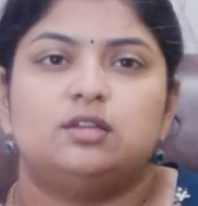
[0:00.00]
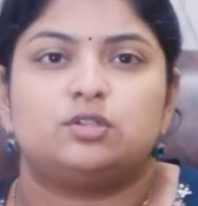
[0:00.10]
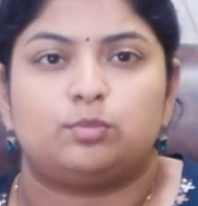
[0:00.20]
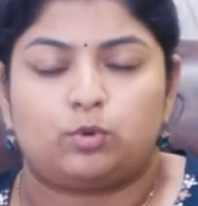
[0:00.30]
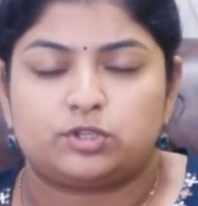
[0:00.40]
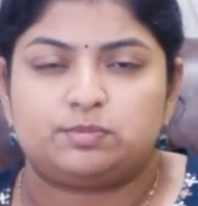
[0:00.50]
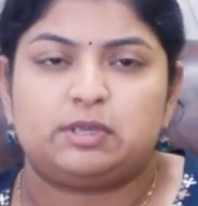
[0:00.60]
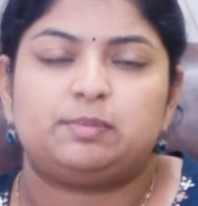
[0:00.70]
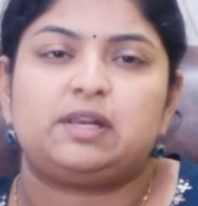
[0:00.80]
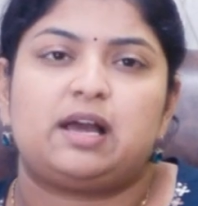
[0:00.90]
So most
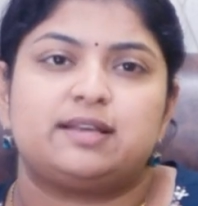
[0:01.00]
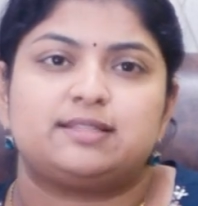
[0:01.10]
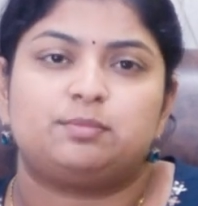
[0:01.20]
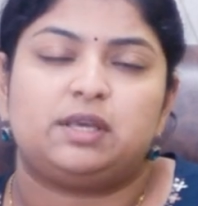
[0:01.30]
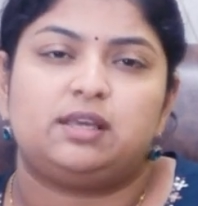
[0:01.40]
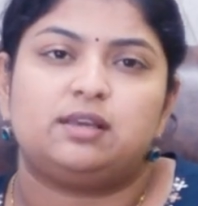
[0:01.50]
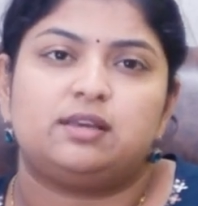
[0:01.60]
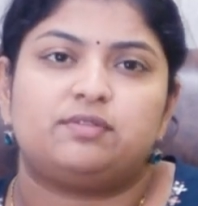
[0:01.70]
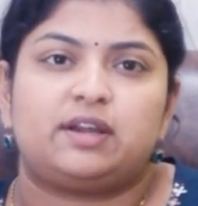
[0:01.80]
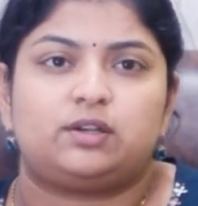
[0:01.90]
people ask
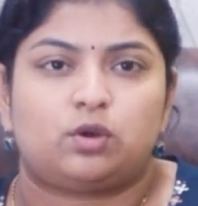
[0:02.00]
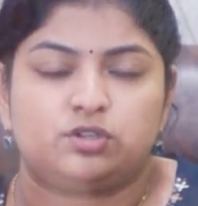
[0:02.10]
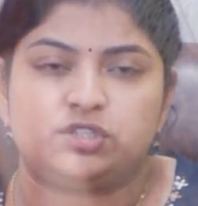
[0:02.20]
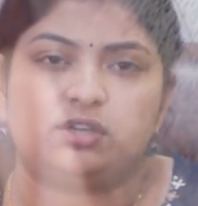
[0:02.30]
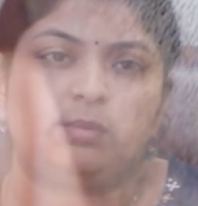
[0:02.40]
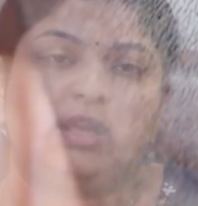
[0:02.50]
me, if I tonsure